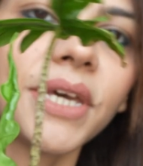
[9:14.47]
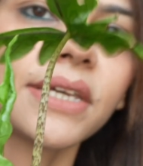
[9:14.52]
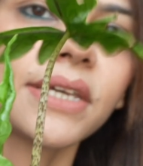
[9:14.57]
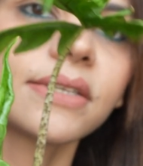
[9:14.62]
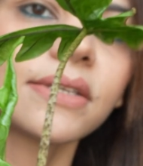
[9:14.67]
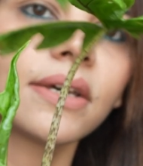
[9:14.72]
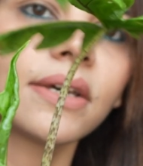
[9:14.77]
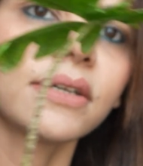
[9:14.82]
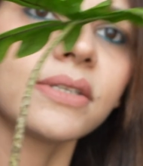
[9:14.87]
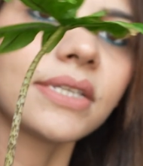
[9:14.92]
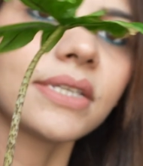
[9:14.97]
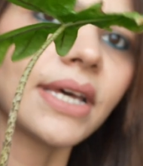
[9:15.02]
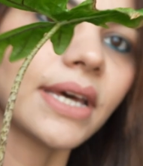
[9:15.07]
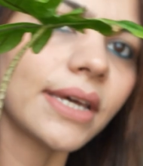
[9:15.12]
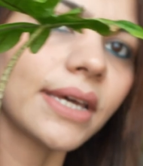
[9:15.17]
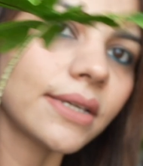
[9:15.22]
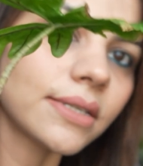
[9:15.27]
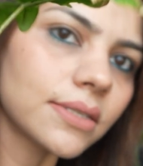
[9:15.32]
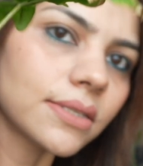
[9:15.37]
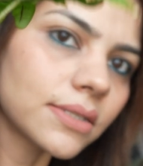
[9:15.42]
big
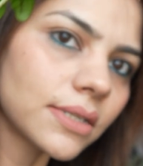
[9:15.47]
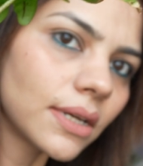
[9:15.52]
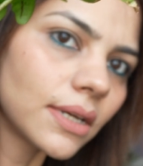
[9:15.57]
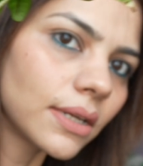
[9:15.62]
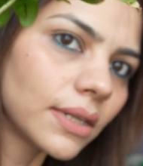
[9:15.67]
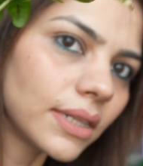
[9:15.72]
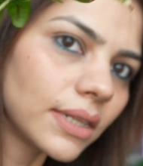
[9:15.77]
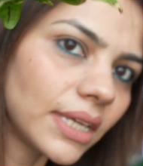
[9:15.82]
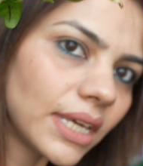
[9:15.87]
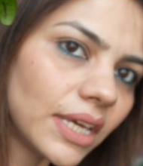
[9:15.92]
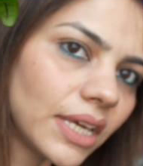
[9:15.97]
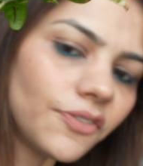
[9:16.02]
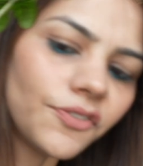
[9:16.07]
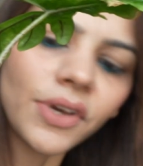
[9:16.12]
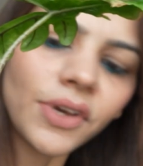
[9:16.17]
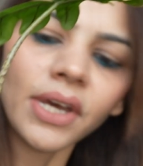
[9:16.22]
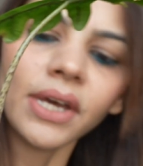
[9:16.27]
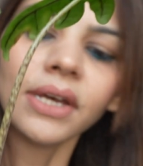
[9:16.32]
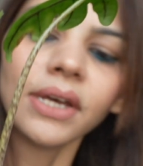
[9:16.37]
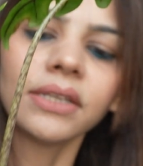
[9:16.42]
sized
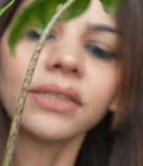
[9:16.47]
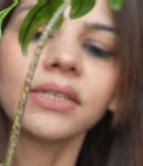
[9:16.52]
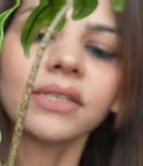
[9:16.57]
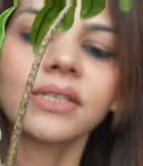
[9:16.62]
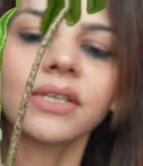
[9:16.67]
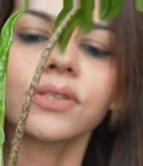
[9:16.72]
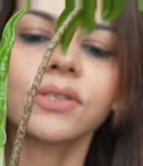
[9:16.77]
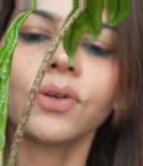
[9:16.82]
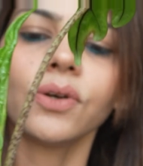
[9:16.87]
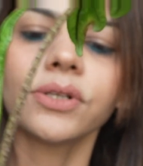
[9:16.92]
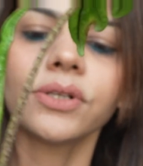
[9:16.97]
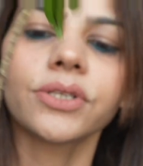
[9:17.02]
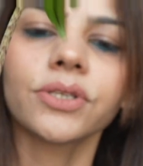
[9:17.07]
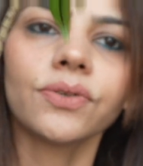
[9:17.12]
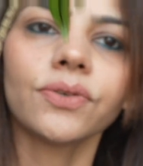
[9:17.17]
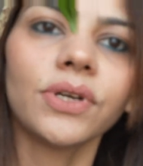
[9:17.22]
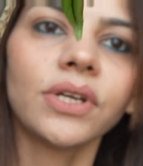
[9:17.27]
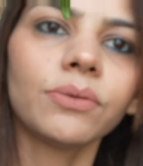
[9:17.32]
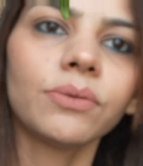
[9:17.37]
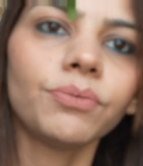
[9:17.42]
leaf. This is
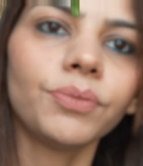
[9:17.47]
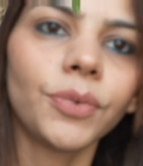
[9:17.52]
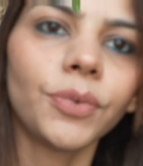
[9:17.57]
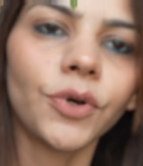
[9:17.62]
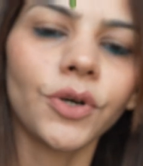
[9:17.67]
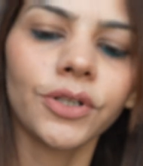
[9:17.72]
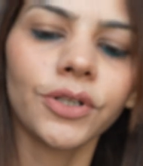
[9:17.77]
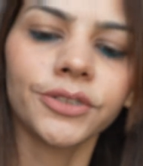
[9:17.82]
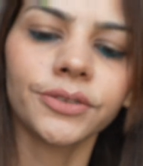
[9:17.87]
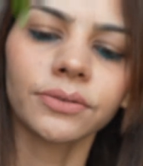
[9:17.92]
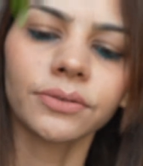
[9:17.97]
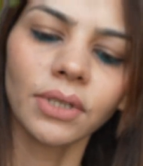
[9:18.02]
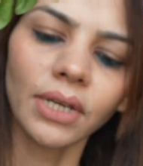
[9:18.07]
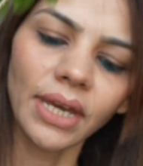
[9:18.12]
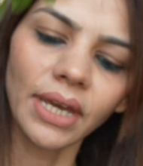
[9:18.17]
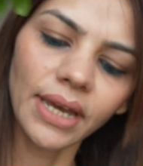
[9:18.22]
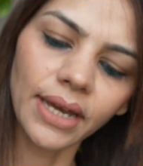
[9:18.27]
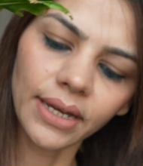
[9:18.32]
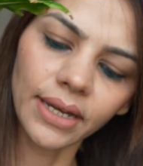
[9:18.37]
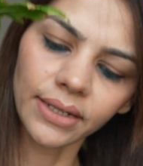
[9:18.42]
also in pond,
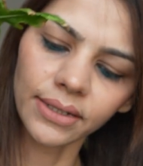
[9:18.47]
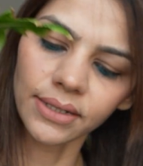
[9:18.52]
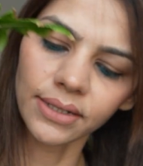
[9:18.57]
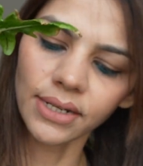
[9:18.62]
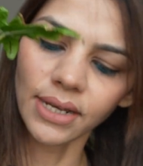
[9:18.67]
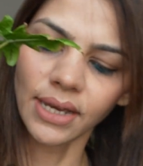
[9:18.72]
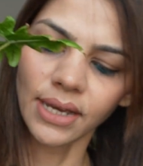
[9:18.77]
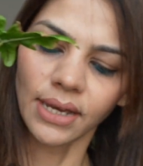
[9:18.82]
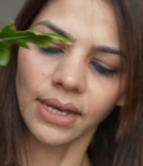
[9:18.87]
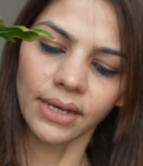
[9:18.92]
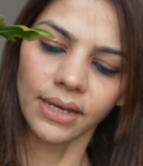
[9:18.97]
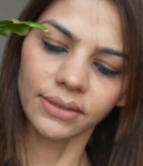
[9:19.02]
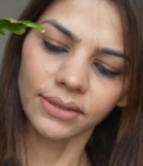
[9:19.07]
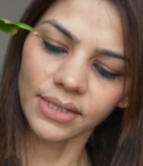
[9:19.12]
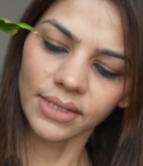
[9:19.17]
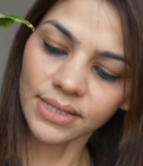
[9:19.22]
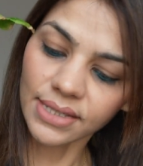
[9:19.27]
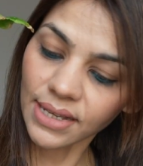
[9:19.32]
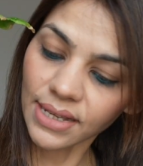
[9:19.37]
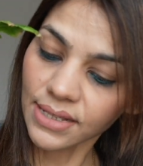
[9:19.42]
and
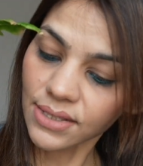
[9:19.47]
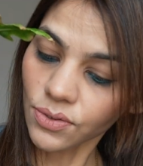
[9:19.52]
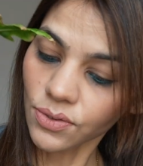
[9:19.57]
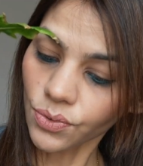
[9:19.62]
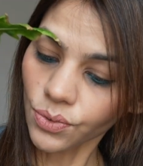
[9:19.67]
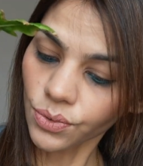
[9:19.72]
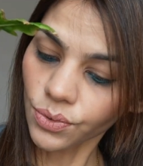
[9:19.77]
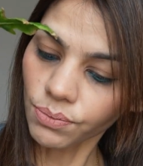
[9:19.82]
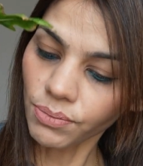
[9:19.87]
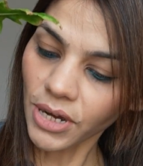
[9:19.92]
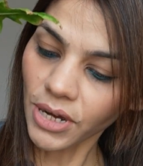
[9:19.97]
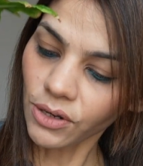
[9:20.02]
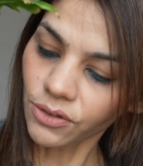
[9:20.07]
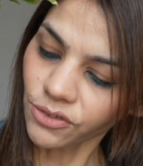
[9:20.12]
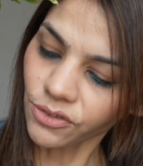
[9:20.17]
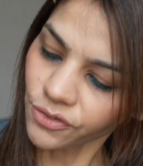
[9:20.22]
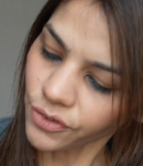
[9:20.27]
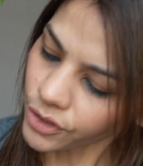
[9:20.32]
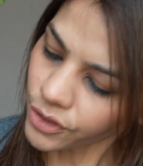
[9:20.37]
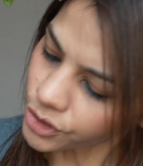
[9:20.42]
this is root
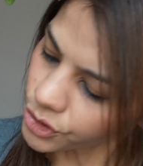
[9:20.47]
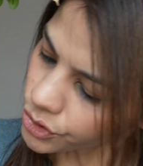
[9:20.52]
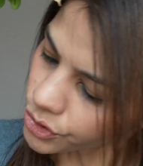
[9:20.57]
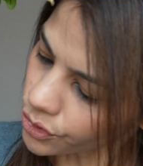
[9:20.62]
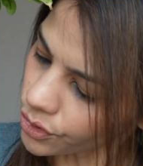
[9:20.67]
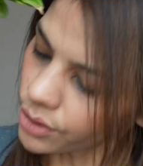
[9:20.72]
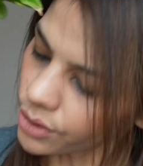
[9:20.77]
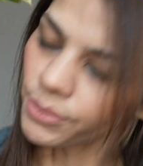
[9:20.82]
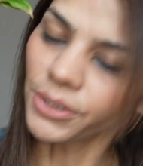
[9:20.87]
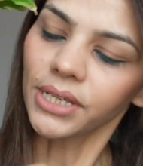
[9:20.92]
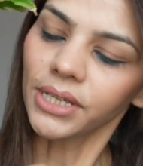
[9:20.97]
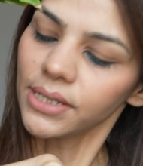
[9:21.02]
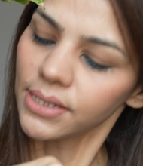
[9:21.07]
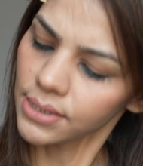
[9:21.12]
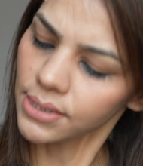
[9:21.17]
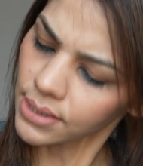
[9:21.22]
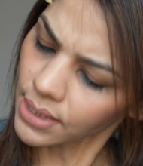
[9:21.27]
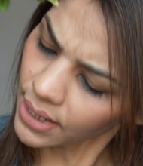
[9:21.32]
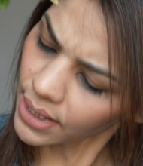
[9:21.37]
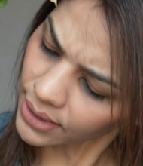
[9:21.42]
bound for sure
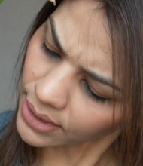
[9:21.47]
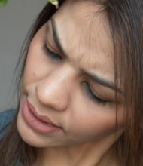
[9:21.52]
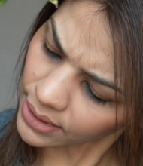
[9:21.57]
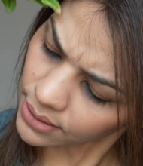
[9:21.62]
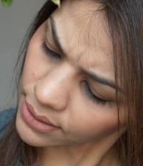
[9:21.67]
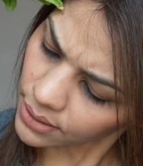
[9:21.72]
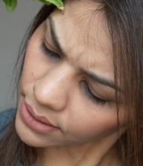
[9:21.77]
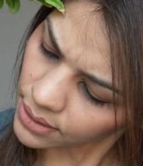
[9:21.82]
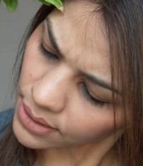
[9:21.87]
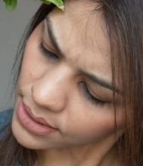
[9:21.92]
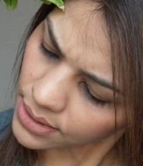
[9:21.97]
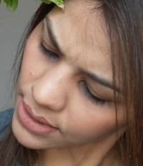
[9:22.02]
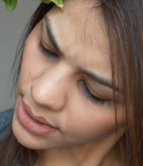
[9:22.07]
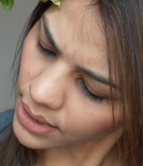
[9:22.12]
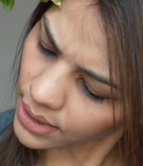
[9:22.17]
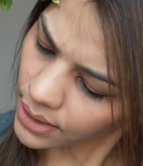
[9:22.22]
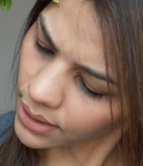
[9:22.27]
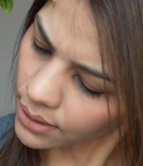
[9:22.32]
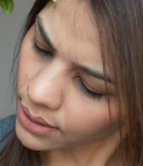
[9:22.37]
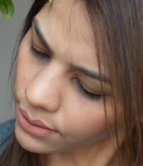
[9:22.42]
because I can
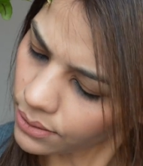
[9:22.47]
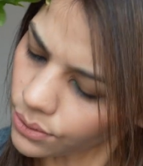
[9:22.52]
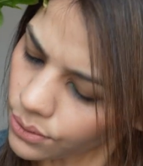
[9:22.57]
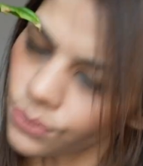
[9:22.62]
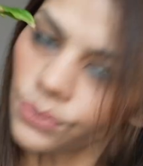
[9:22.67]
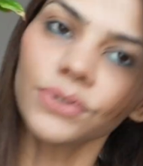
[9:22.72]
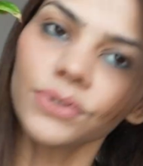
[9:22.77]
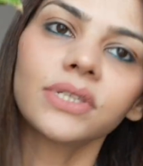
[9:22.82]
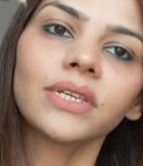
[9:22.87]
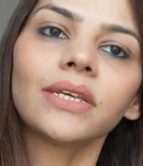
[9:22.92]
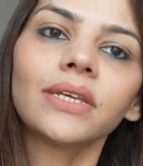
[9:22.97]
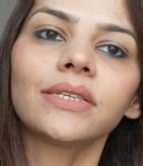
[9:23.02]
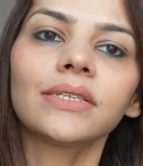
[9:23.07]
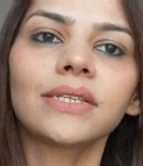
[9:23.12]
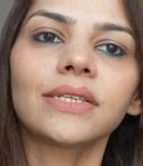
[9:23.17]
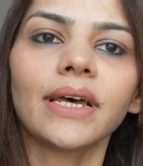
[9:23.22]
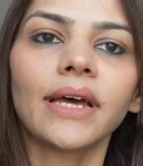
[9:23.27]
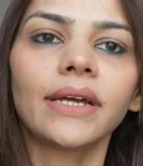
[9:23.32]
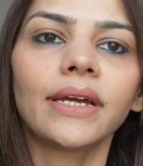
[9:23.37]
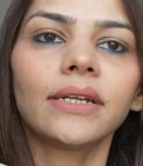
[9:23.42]
see roots
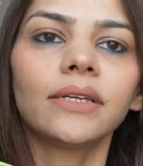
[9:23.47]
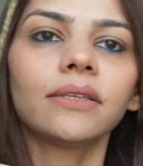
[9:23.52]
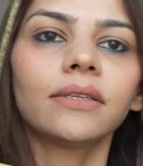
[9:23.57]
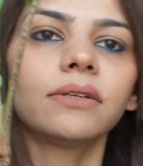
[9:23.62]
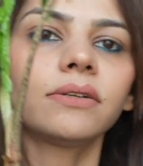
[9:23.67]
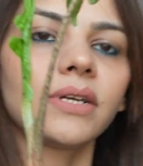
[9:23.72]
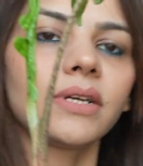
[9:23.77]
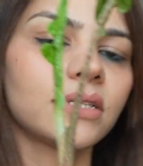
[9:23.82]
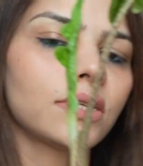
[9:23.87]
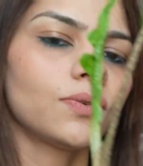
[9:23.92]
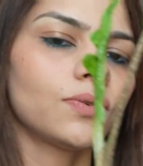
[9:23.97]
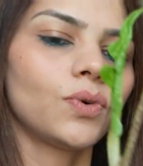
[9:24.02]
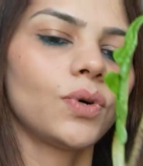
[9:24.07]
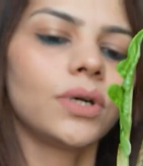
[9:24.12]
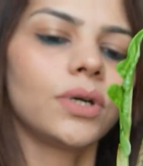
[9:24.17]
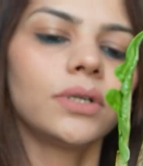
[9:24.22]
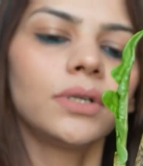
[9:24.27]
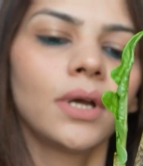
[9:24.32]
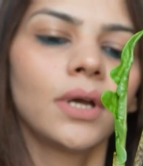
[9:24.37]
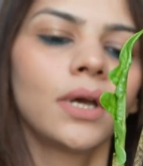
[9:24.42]
inside in the
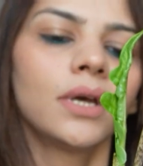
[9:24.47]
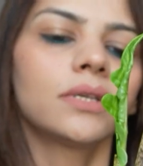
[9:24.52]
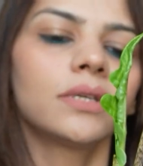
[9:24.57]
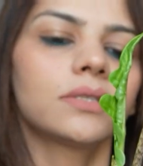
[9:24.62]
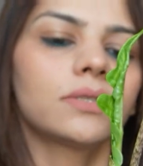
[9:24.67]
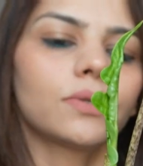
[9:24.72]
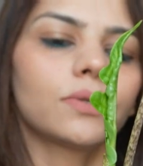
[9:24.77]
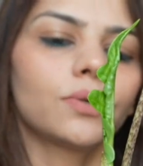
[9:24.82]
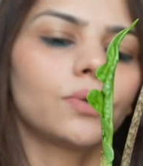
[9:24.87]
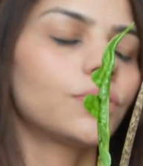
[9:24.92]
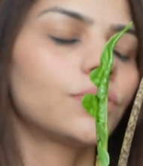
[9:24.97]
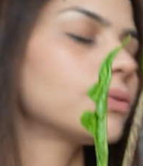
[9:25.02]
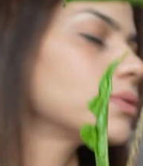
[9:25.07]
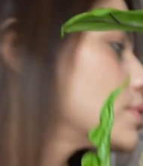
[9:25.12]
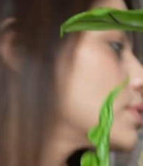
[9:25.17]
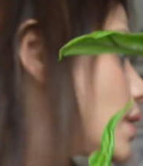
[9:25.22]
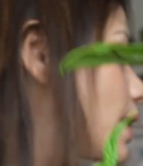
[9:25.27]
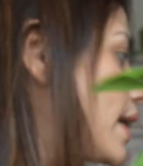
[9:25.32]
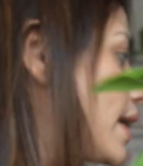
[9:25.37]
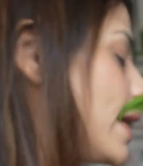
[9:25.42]
reservoir. So
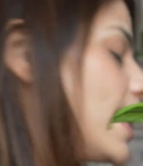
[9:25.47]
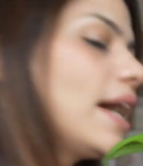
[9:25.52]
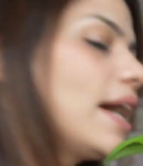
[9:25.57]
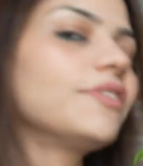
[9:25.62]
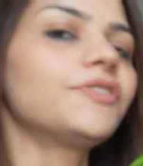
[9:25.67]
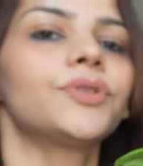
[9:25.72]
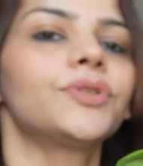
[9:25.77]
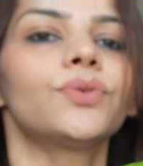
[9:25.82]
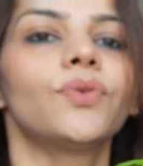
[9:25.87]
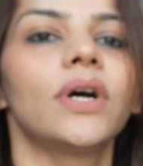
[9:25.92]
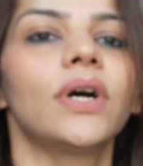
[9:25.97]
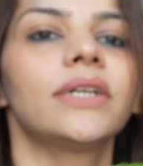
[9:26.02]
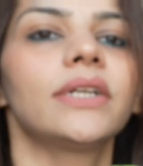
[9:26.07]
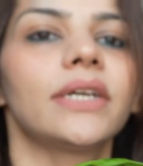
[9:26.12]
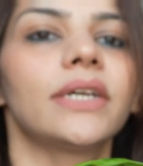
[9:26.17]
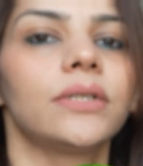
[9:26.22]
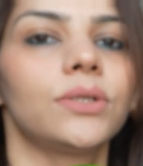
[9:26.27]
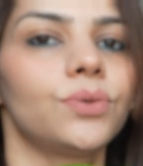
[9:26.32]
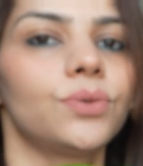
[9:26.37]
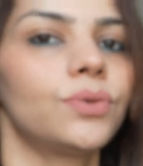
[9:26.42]
I have to
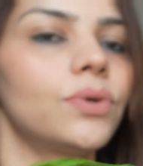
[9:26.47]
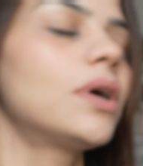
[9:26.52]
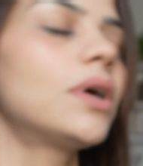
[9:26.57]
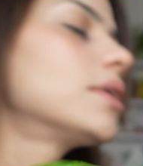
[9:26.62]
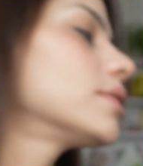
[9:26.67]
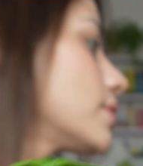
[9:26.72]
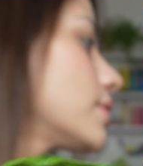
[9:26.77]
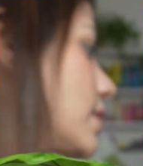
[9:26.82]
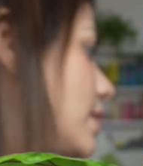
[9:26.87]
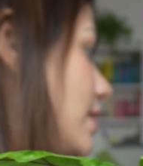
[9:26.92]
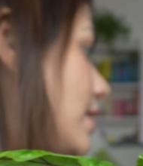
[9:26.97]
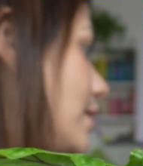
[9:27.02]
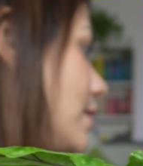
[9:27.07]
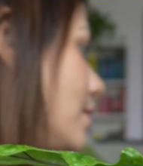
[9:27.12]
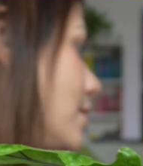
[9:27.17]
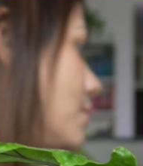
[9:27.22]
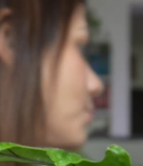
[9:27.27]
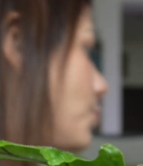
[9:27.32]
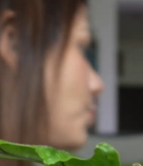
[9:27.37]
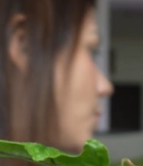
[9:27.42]
one day do
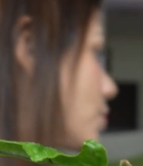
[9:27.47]
a